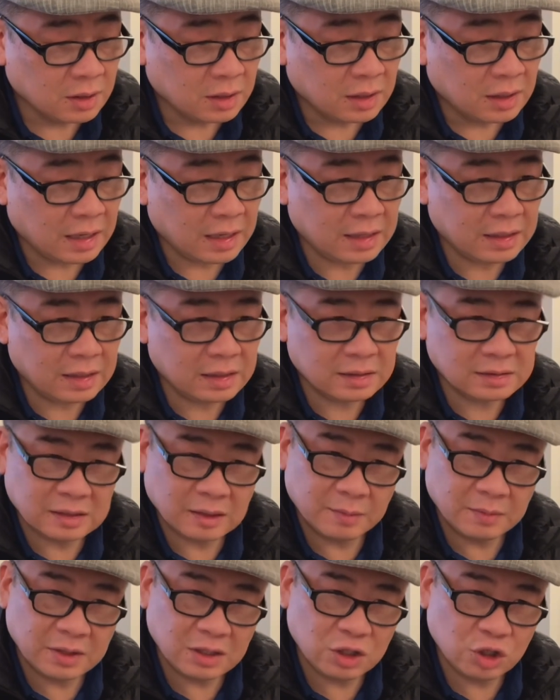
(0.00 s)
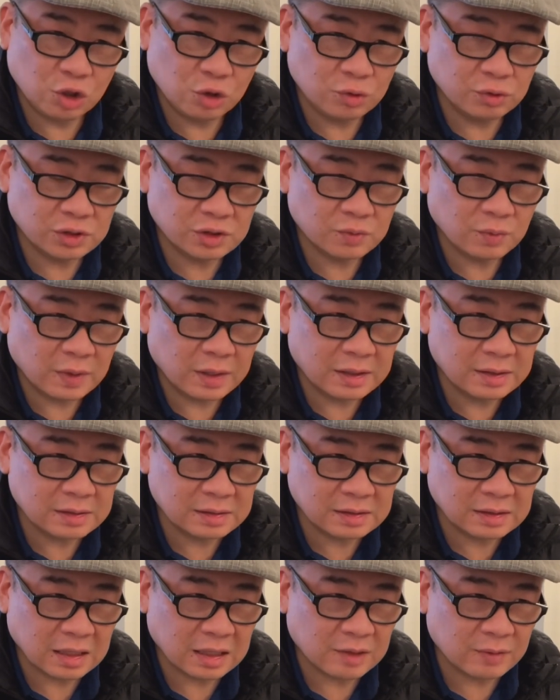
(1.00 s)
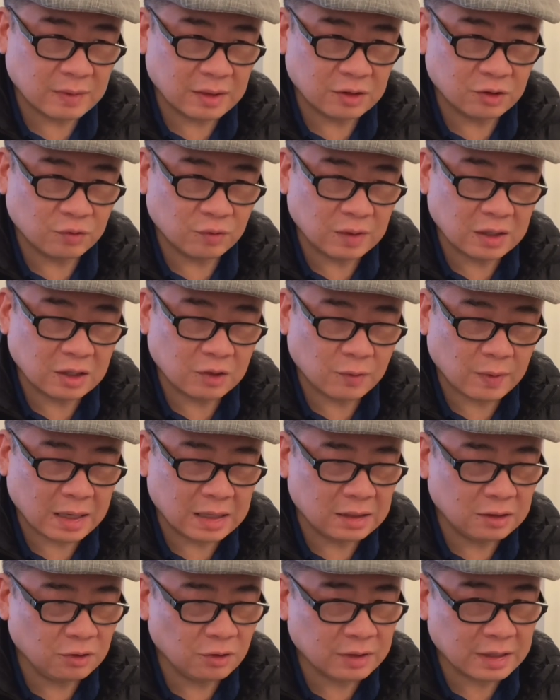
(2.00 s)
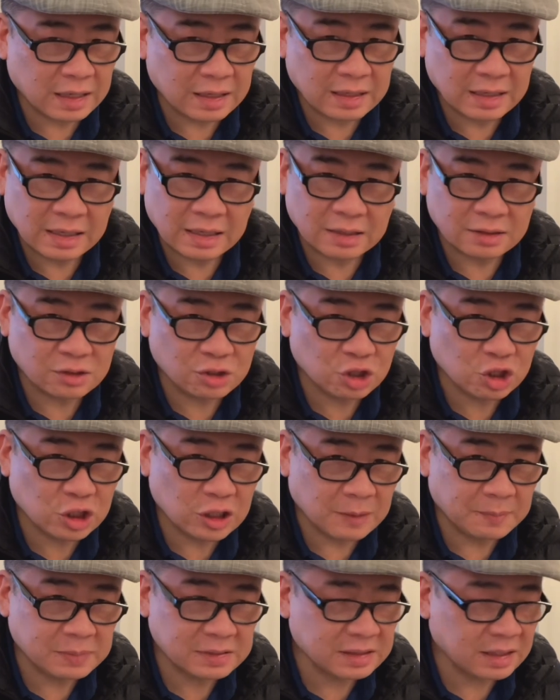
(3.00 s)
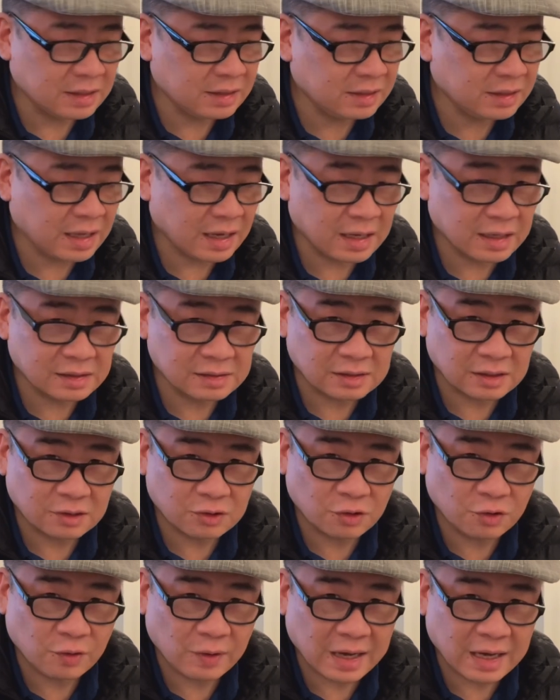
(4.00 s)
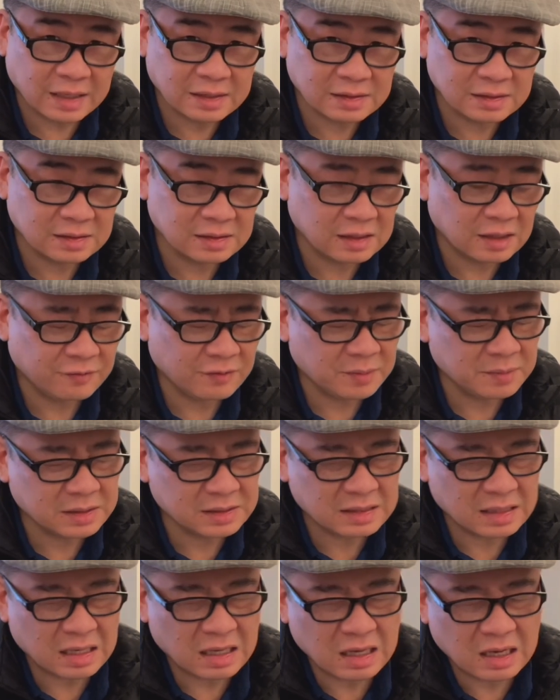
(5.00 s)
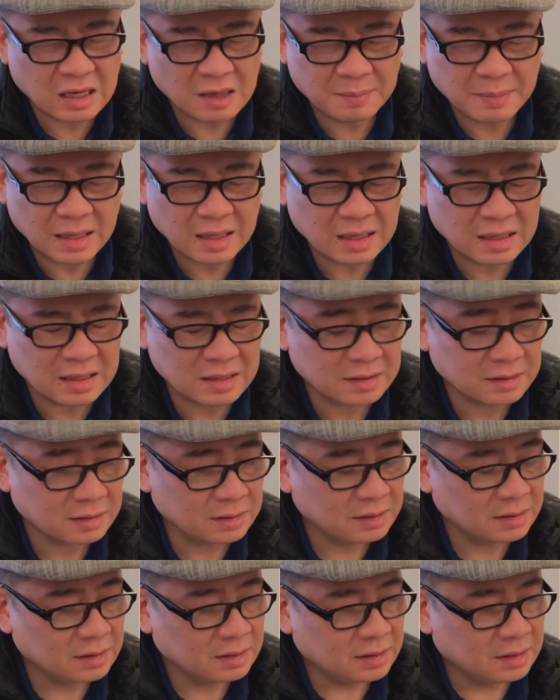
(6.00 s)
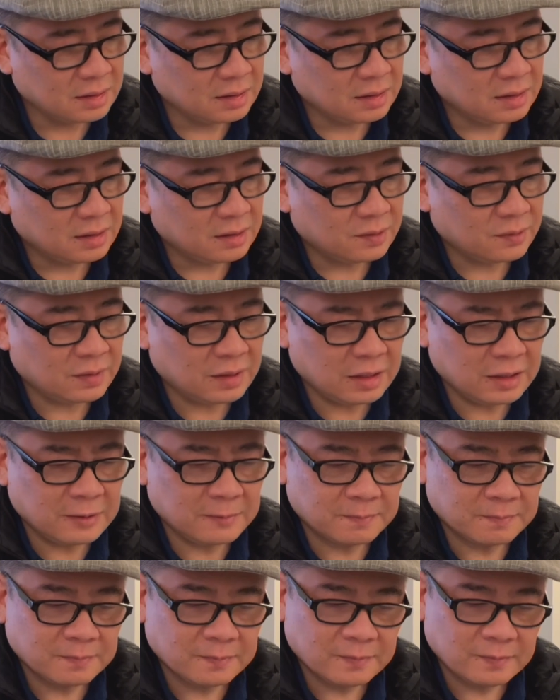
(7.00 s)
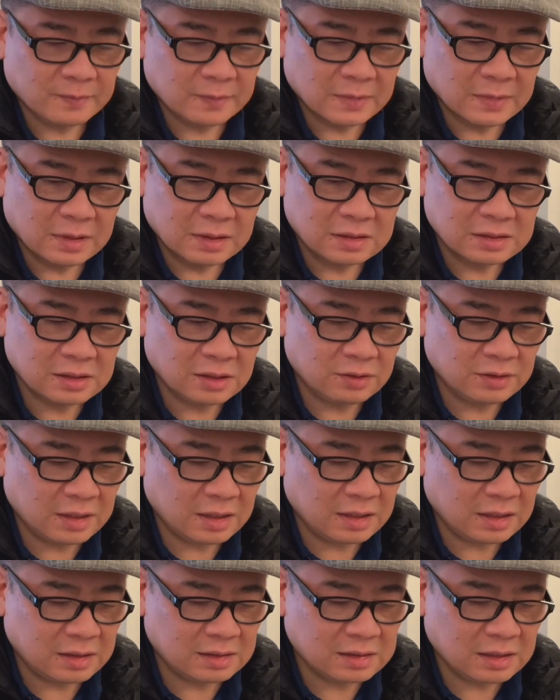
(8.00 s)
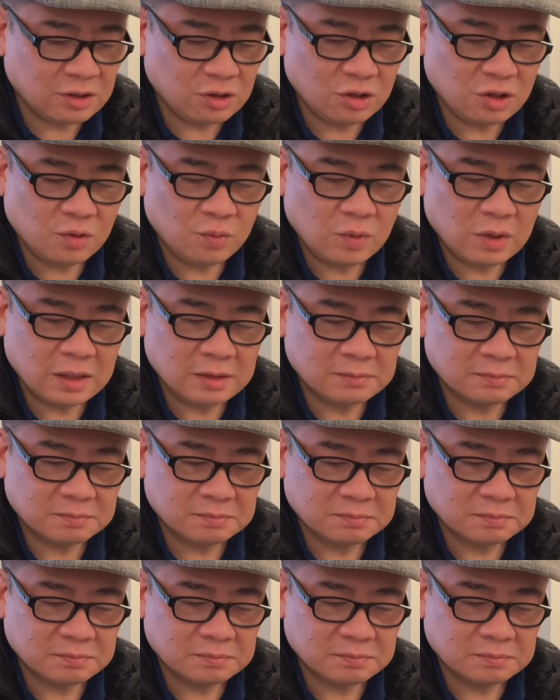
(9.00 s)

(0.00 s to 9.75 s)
And then some of the used ones, like around 3 grand, I look at it, it got chips and dings and cracks and stuff. I'm just like, oh man, right? So then I said, you know what?